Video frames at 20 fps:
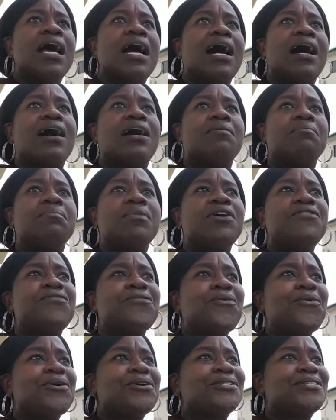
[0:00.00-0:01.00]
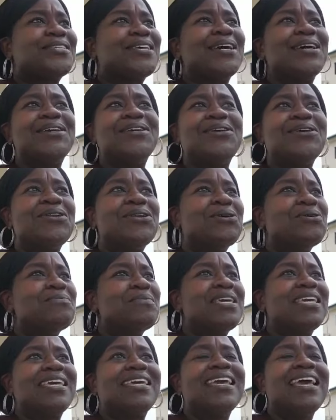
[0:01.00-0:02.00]
Of course, you know
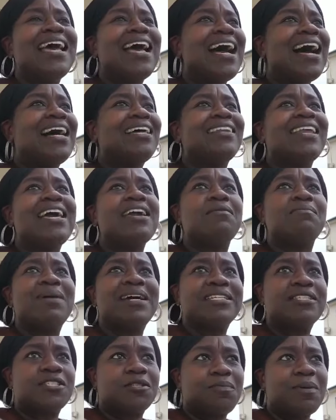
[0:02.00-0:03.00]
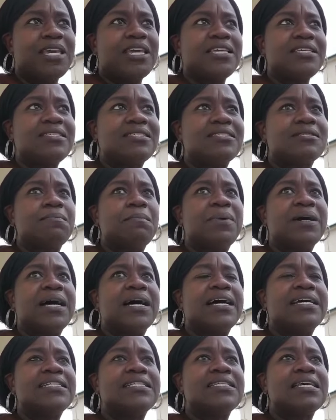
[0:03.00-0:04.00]
me, I like my space,
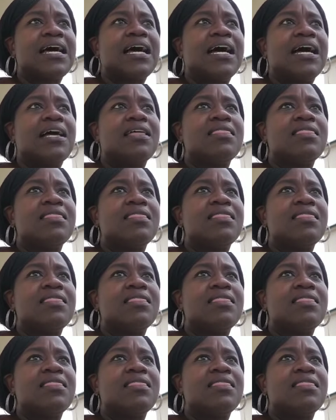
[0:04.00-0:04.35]
but